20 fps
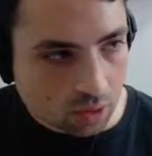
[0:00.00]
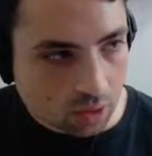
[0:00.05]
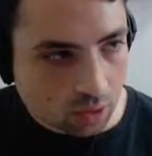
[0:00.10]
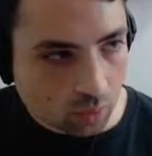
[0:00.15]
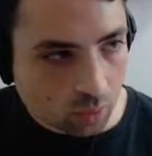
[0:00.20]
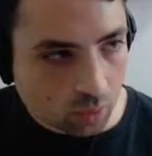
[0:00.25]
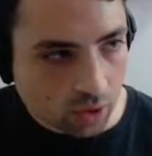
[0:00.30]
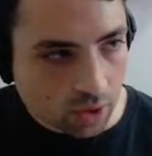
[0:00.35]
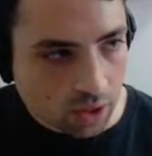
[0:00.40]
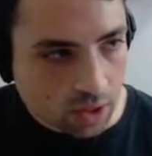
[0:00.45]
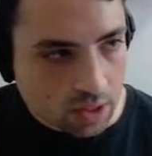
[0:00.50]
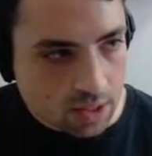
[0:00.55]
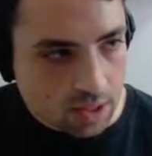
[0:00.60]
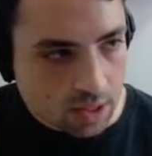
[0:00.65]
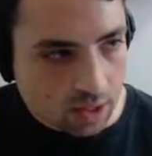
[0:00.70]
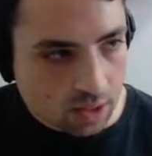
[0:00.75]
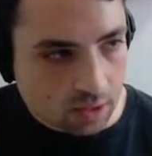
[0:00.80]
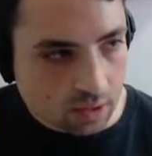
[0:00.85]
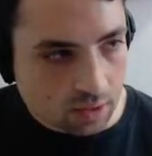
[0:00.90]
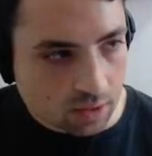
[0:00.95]
Wait a
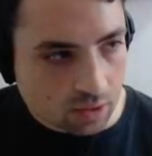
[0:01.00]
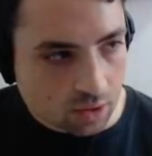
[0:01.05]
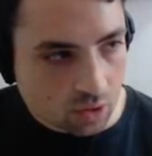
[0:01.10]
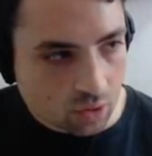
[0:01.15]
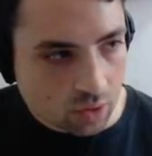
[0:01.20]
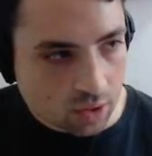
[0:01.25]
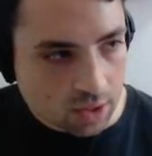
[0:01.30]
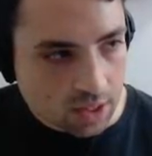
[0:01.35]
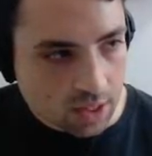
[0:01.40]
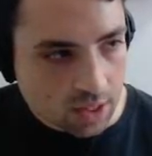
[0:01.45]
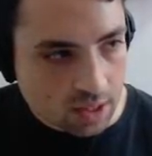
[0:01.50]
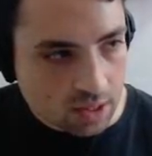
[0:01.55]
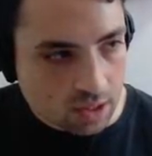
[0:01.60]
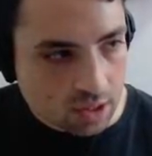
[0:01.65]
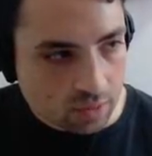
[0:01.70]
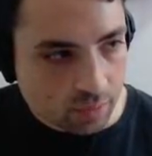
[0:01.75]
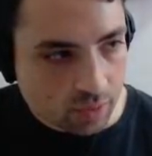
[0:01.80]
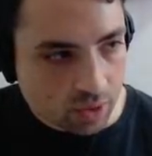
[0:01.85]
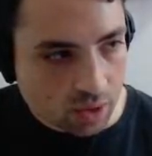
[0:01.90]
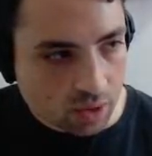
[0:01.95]
second. Oh, this has to
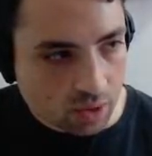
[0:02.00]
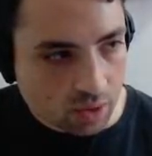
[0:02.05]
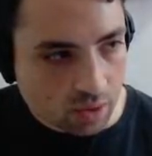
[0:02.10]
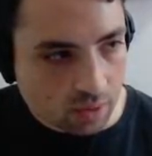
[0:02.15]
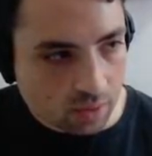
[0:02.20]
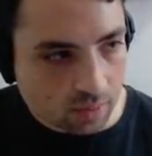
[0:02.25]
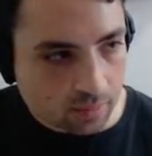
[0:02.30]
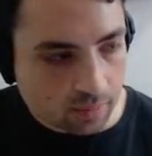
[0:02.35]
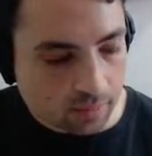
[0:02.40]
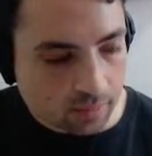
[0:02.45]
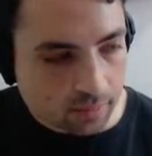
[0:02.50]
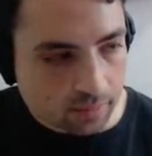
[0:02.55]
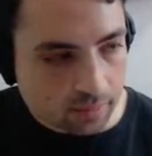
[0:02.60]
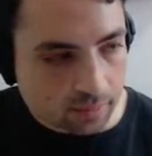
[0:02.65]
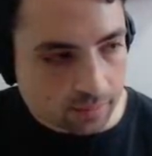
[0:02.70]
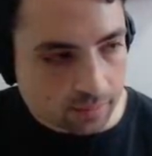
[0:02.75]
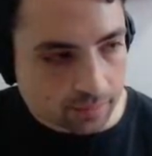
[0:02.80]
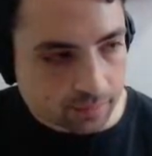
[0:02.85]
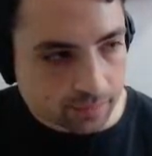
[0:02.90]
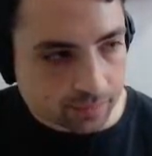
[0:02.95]
be...
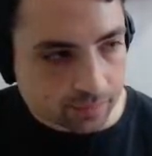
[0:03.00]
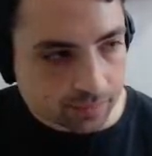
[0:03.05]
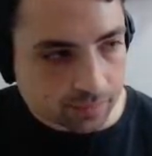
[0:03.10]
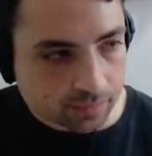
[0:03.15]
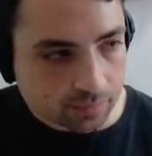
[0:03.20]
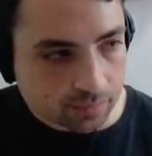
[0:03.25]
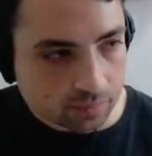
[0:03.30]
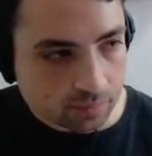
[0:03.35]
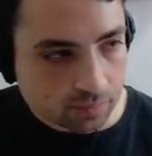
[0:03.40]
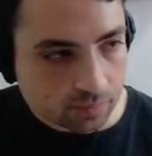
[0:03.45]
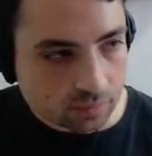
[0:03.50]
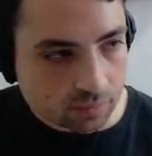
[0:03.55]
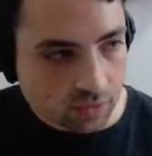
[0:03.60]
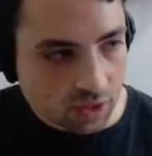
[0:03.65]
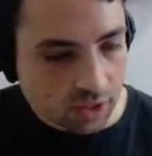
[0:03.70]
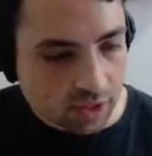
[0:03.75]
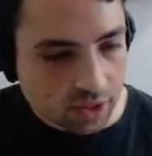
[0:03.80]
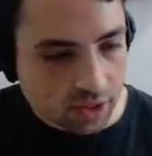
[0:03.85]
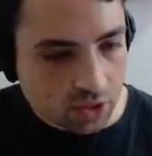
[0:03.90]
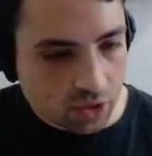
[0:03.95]

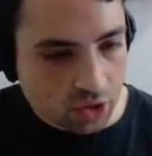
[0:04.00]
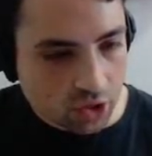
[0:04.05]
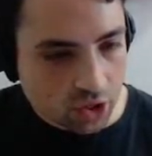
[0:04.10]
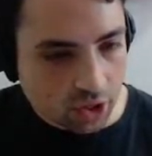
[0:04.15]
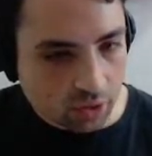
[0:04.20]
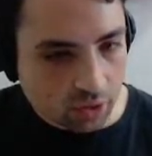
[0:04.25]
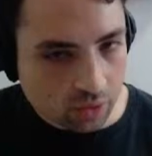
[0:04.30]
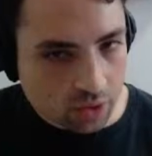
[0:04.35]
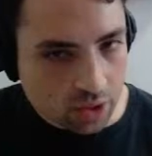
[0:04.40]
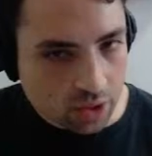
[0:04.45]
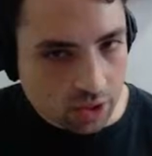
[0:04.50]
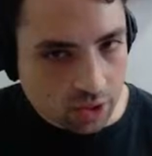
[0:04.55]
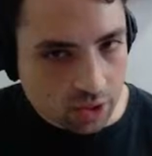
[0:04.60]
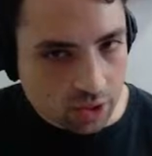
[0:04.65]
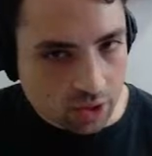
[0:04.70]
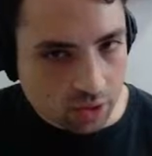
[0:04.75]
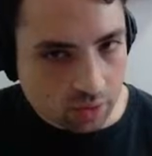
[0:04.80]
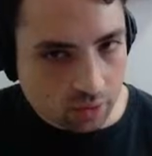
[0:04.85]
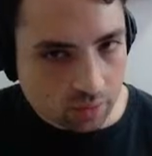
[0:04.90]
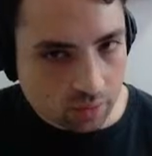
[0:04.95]
It is on channel 6,
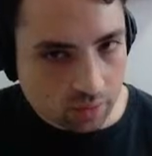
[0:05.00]
though.